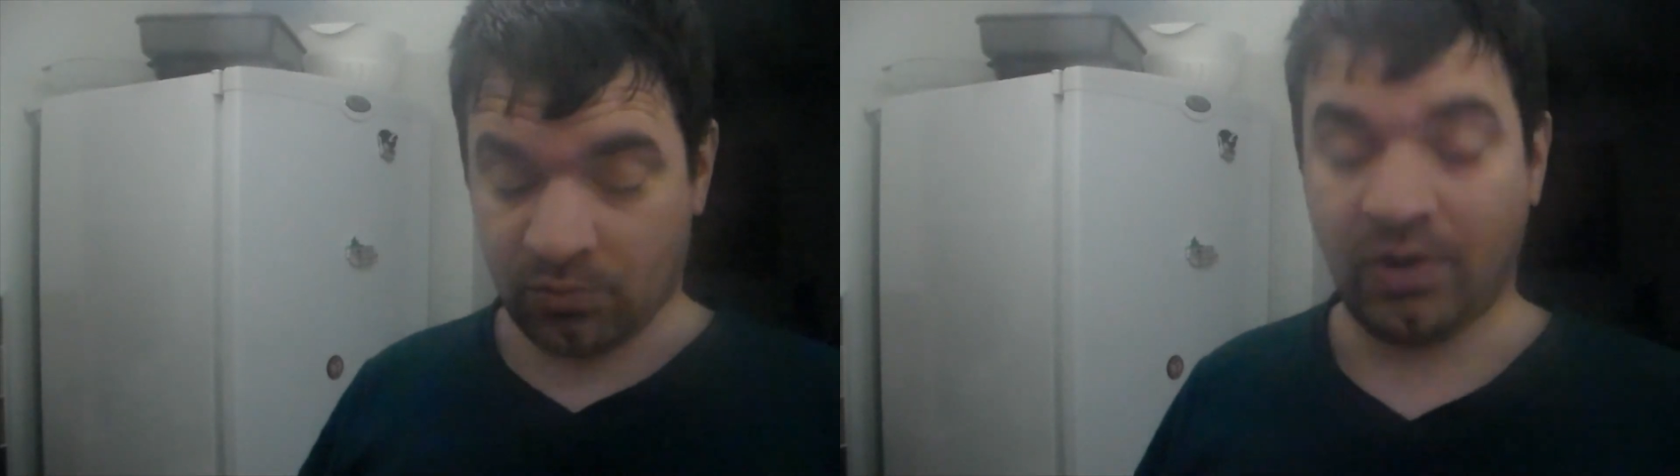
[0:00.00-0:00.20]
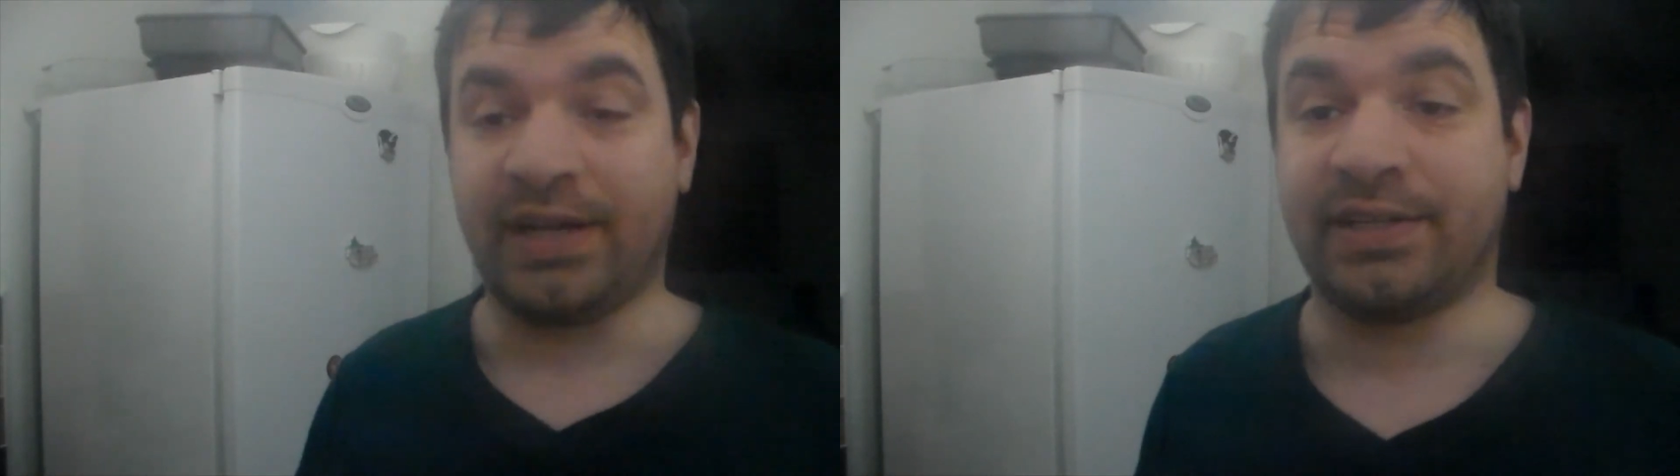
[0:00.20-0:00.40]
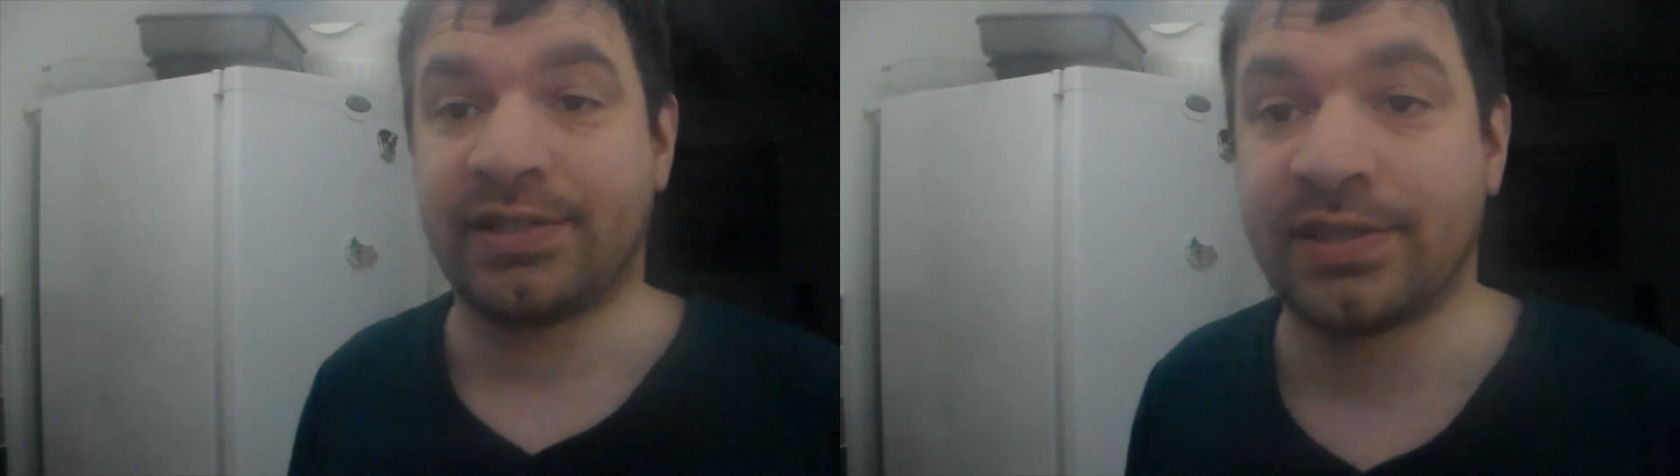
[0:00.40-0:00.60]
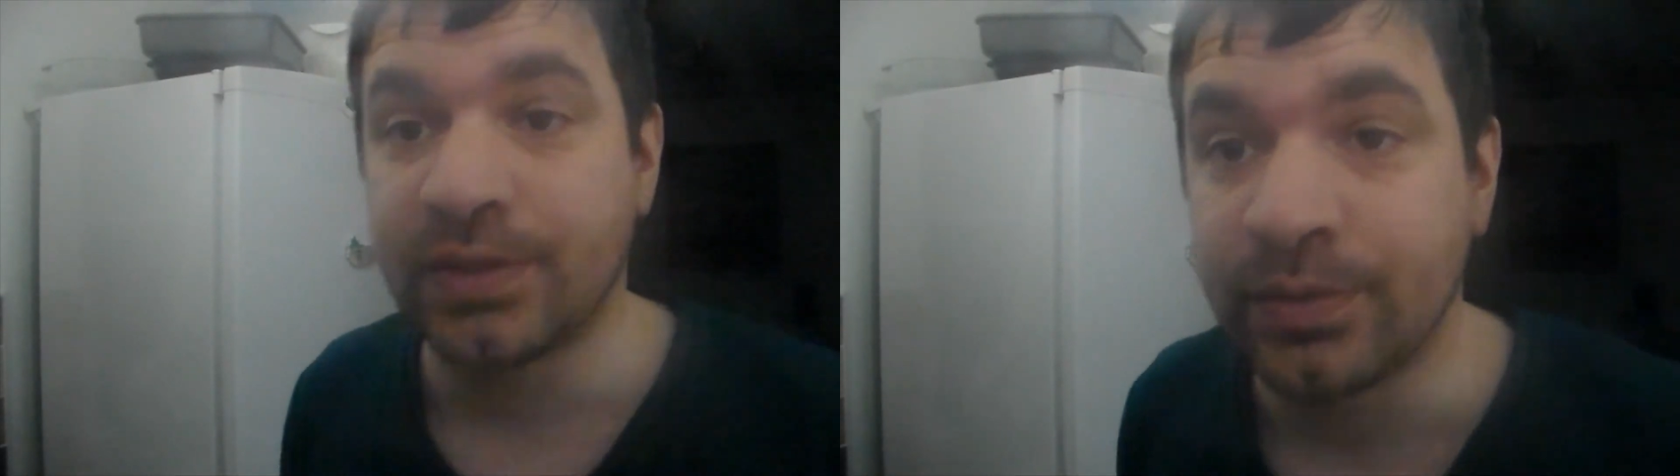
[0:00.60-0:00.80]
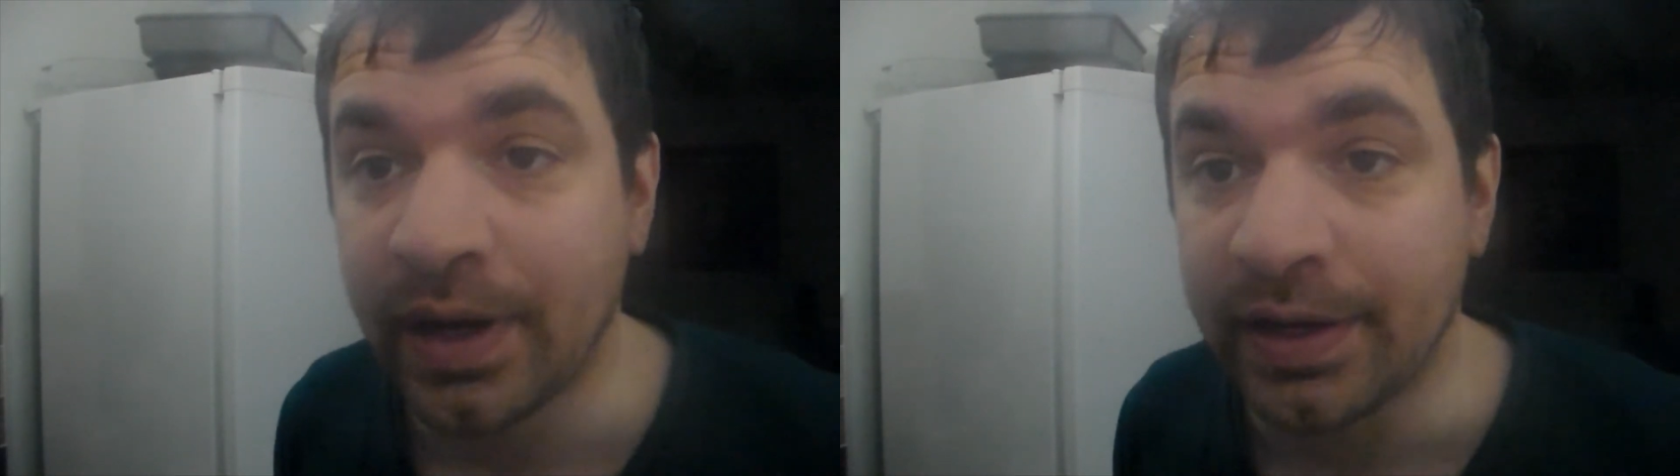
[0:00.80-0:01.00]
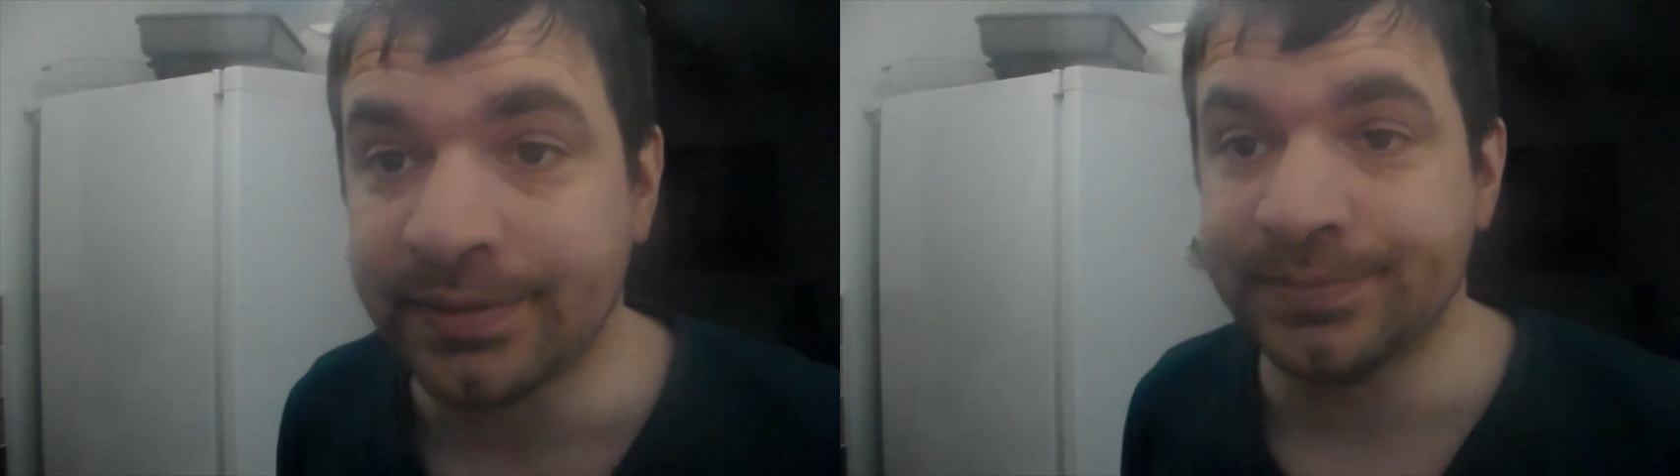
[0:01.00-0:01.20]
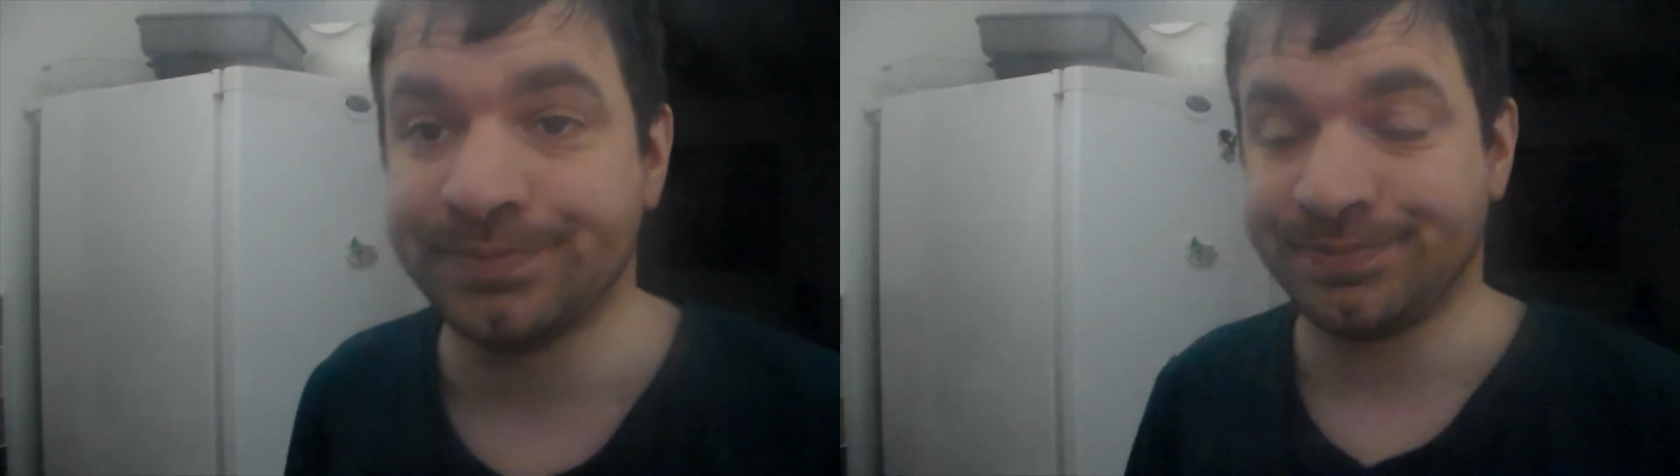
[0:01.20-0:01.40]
Right, well,